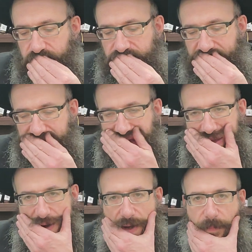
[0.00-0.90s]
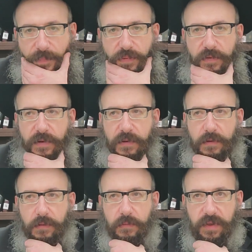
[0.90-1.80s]
can't get up,
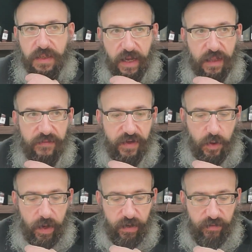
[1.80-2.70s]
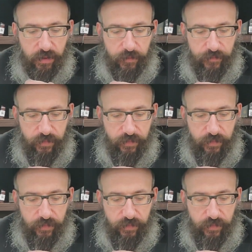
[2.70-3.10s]
meaning elevate and go out of there.